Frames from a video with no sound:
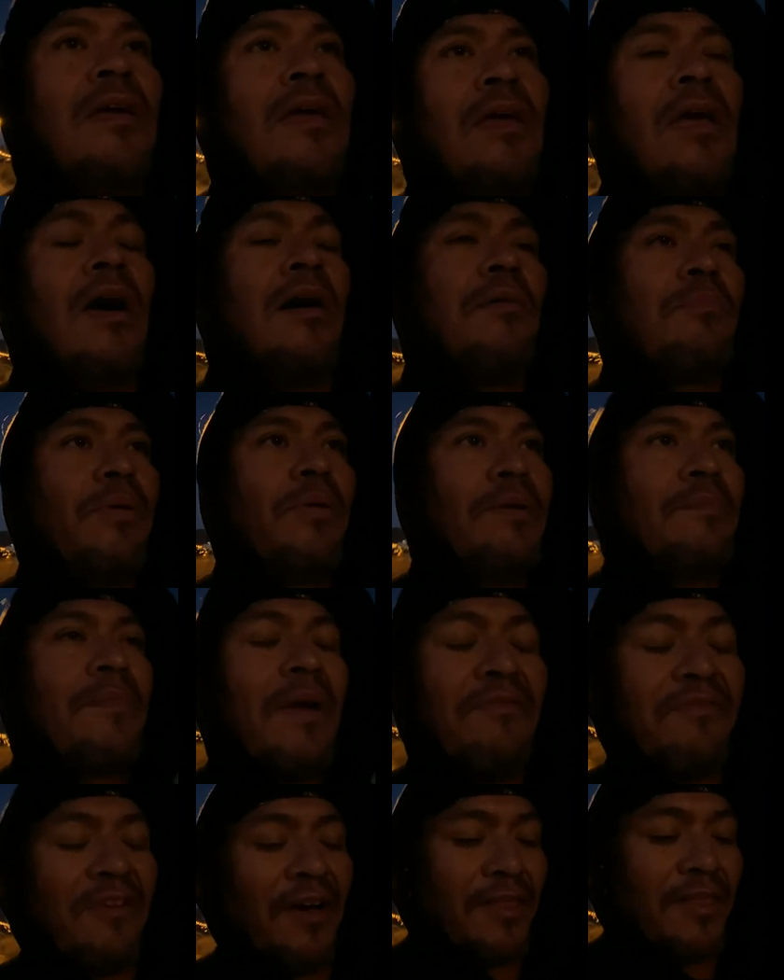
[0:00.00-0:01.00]
I'll bring my
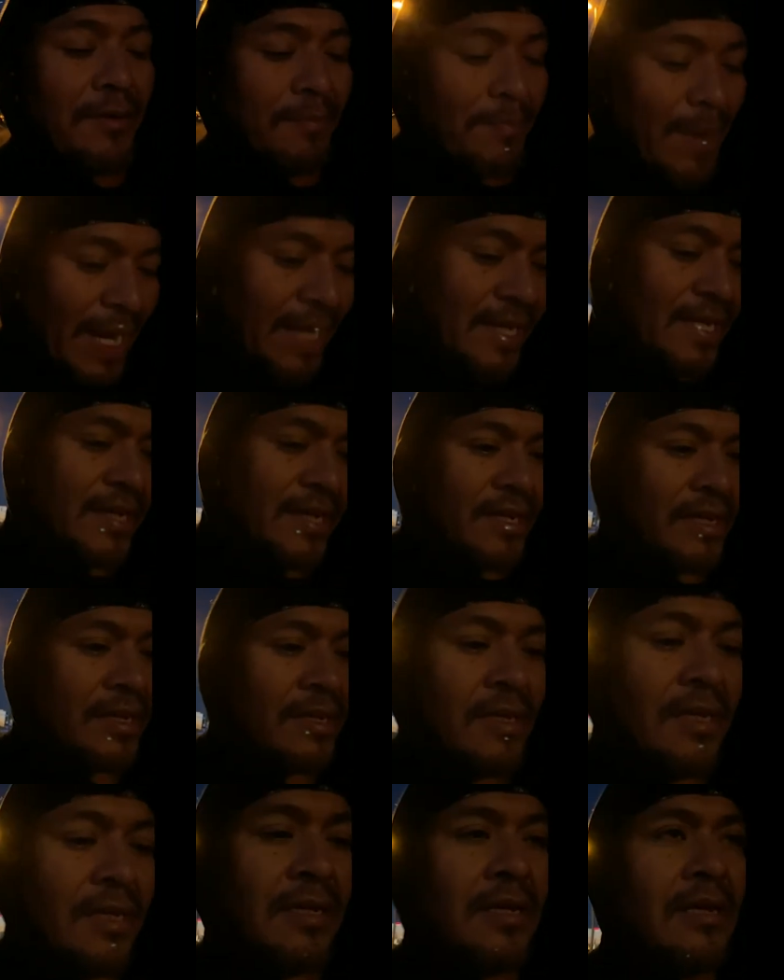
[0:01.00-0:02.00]
father back
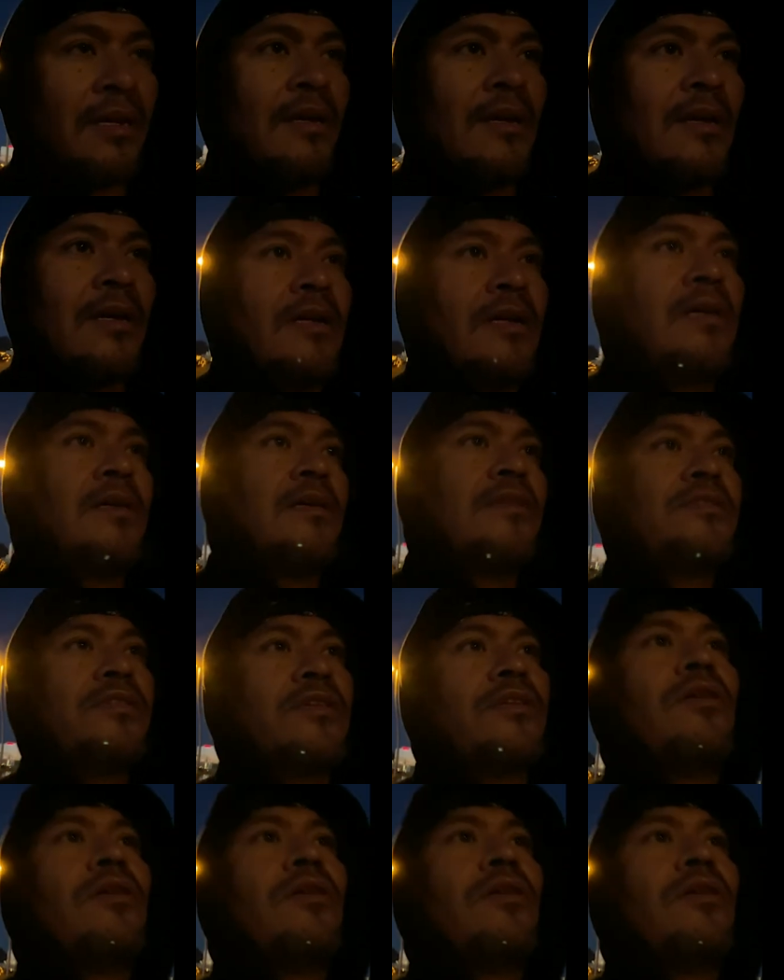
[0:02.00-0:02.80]
to the